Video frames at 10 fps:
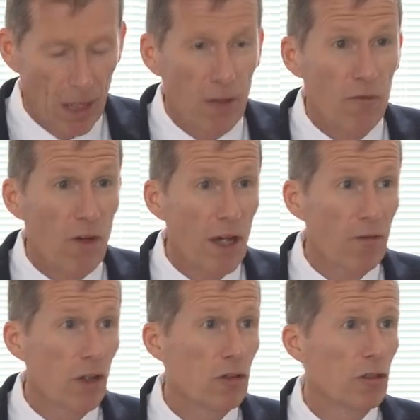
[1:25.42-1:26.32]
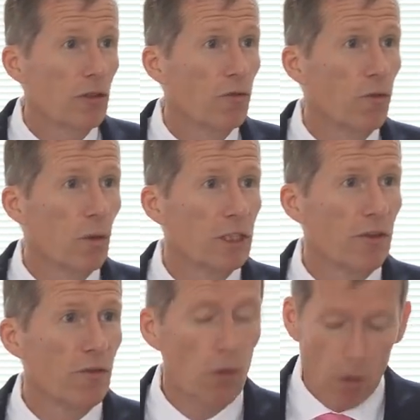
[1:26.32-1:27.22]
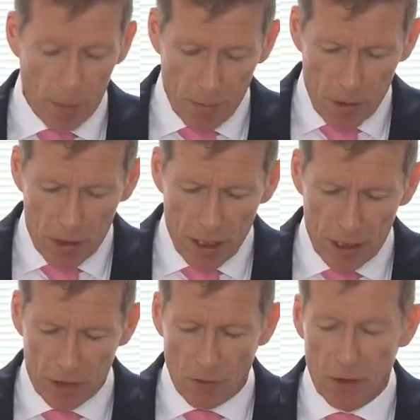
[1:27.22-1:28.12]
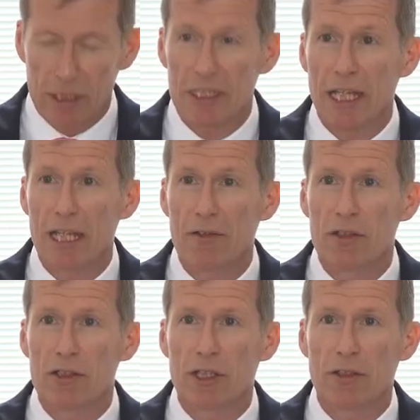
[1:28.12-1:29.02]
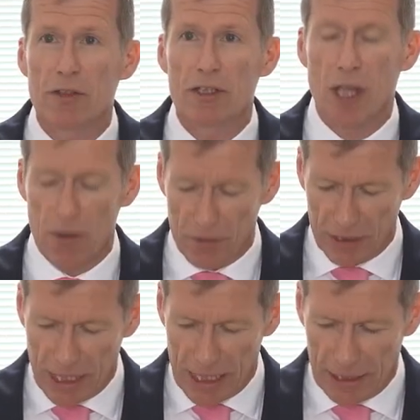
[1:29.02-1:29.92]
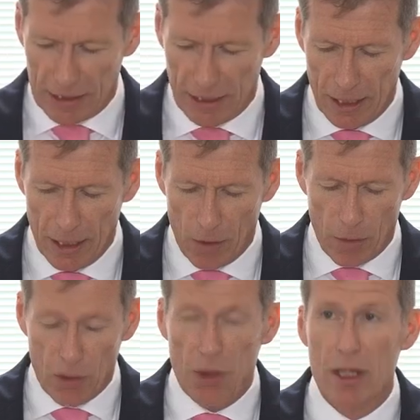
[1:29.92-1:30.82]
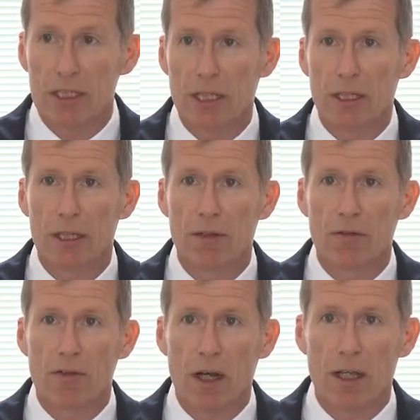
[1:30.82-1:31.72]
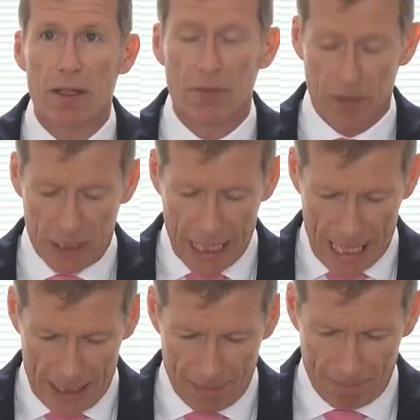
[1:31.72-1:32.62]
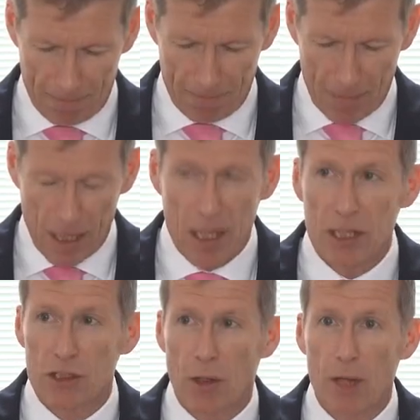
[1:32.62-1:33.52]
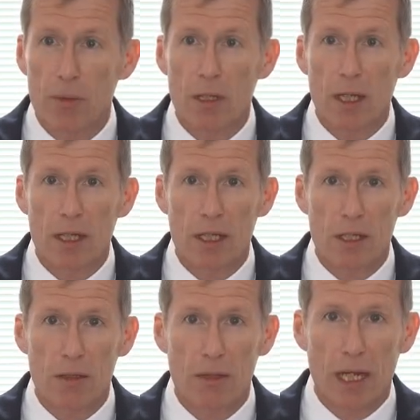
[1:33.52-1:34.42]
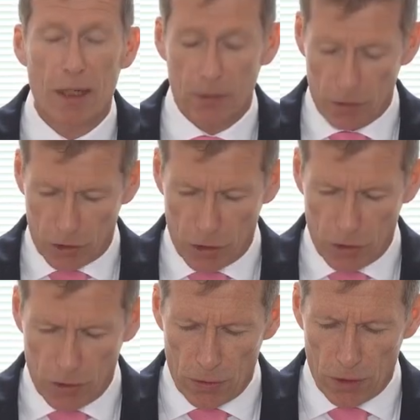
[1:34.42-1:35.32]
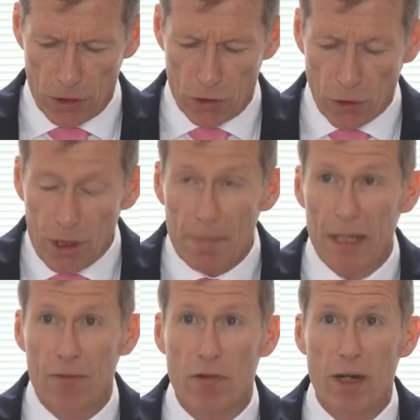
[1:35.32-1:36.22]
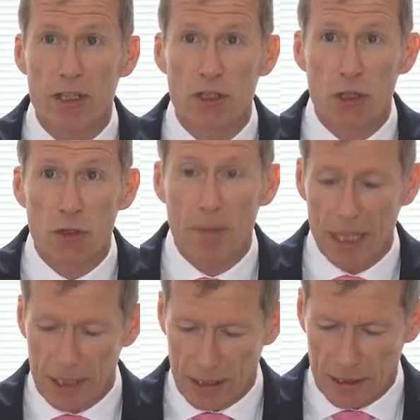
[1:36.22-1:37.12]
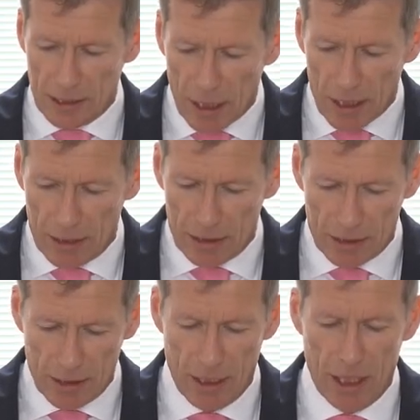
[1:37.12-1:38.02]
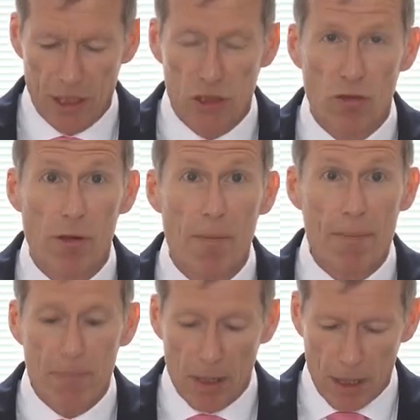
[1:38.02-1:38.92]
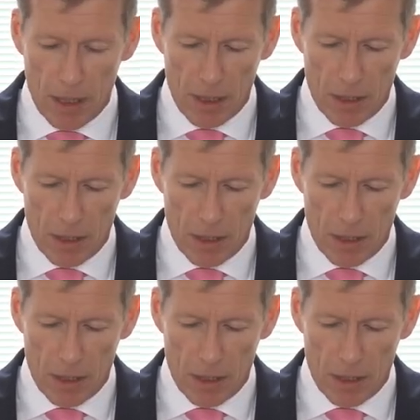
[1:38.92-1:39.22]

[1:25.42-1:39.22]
544 Bermudians volunteered for service overseas, with 35 dead. So I would like you now to join me for a 2-minute silence to remember